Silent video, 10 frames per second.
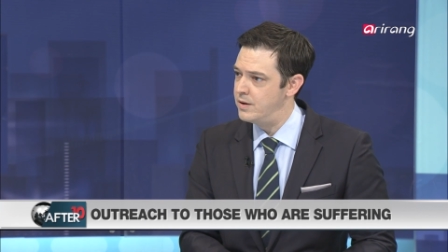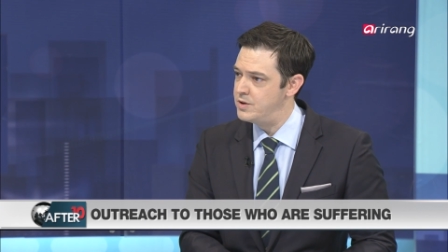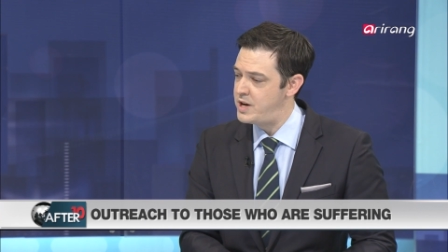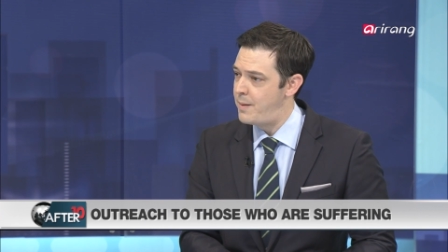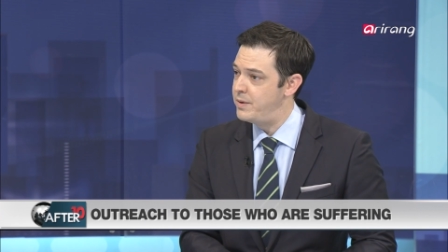
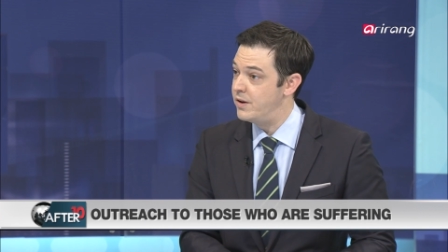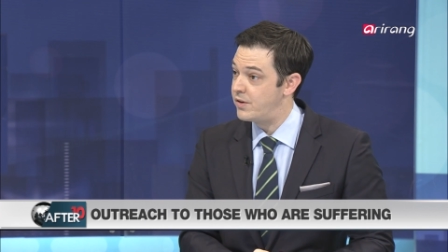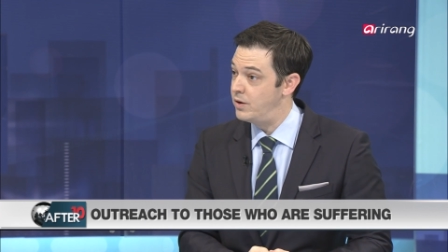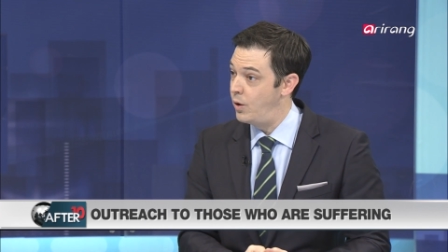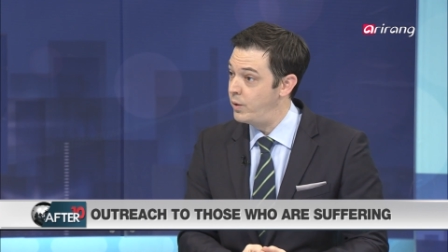Japanese
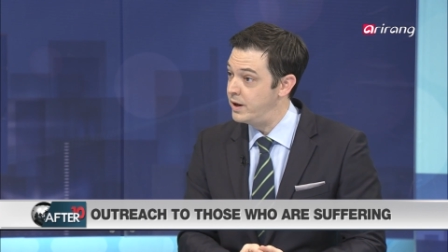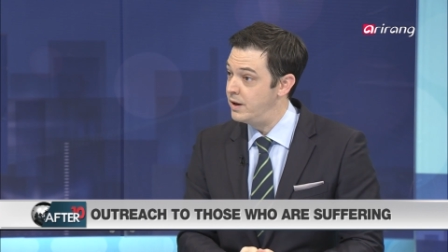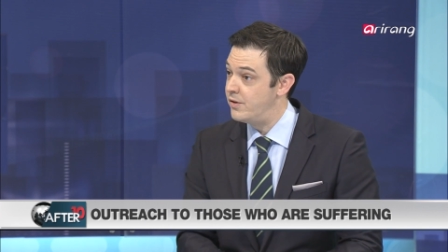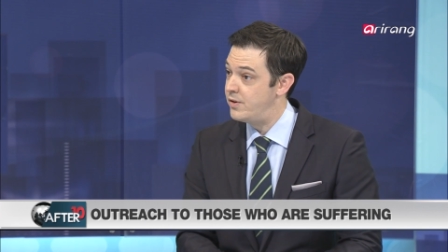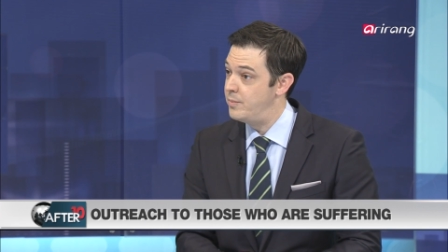
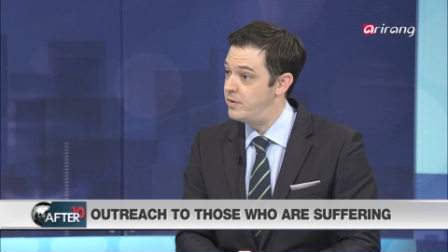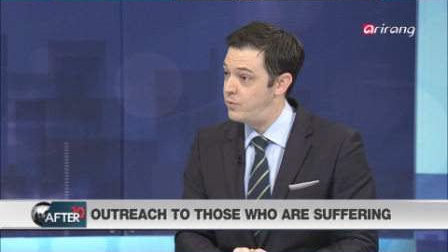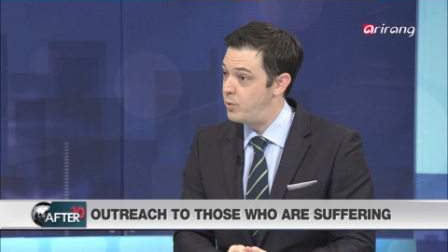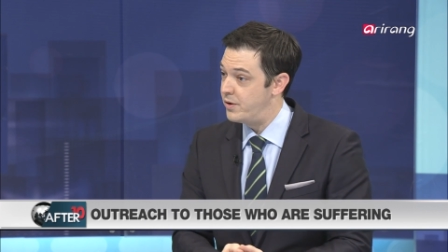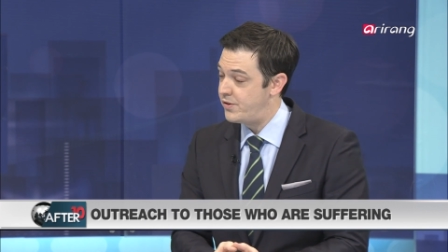colonialism, the
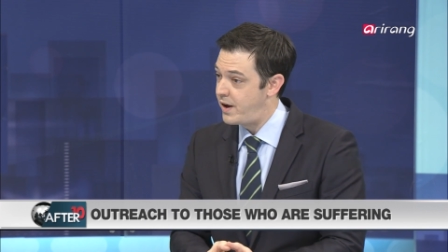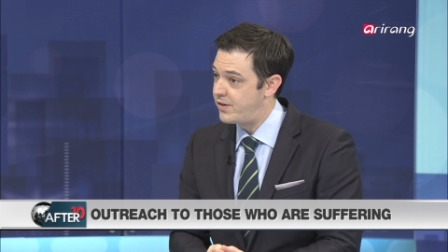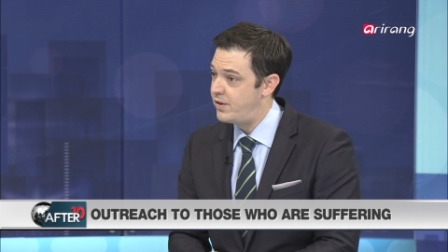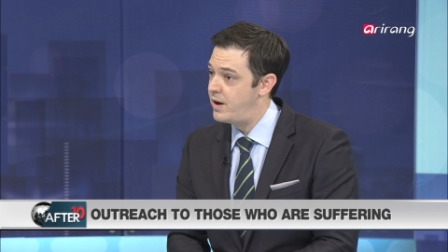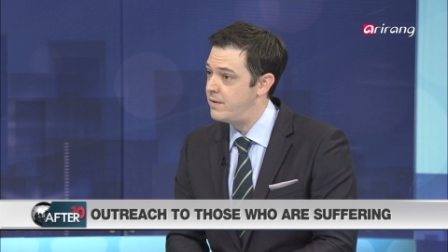former sex
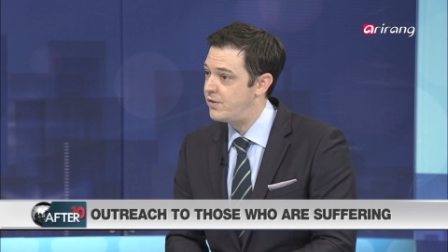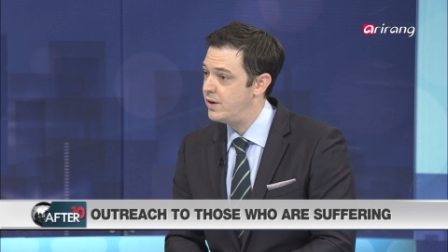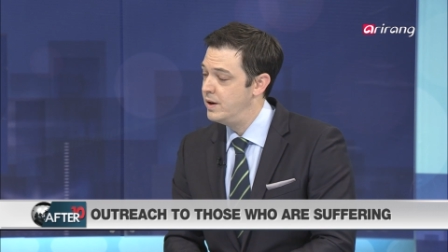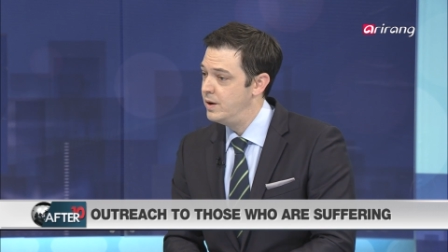slaves,